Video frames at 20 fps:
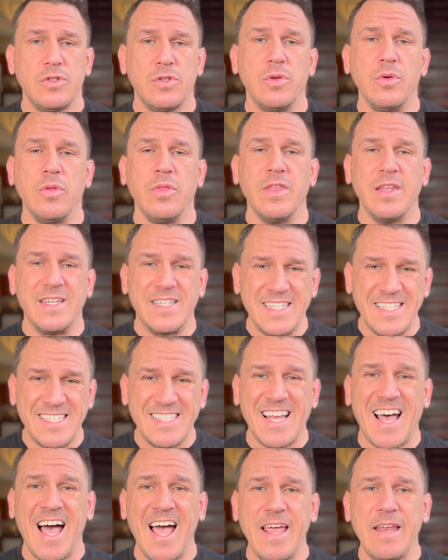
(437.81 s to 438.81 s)
to the
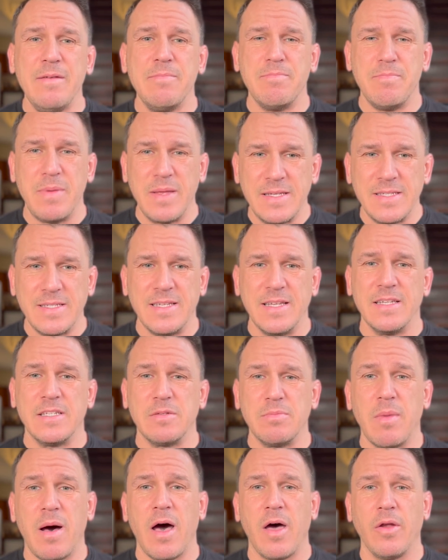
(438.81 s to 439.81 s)
design
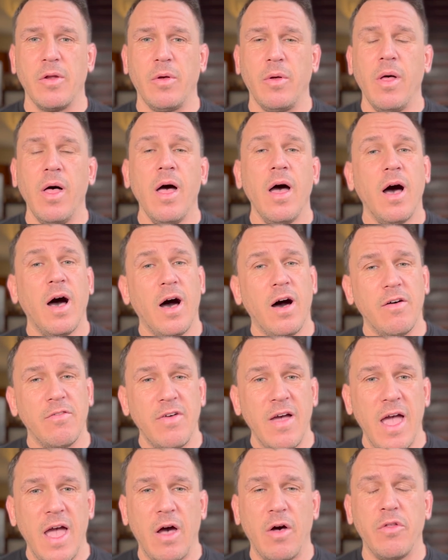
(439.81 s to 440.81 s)
business model of
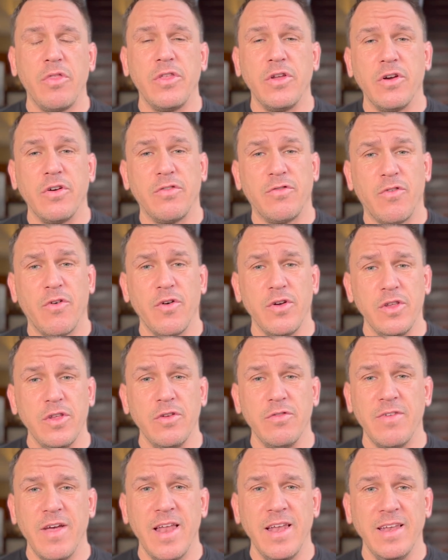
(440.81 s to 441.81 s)
healthier for
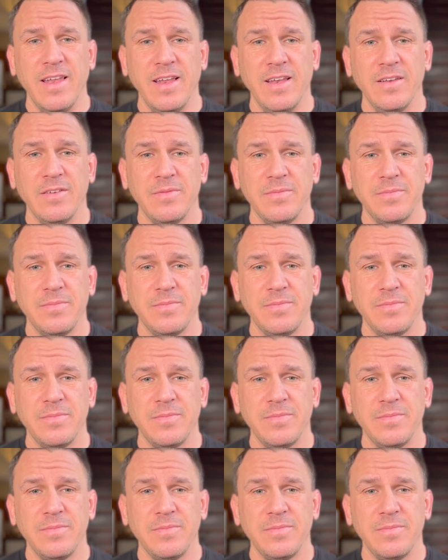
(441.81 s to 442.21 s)
you vending.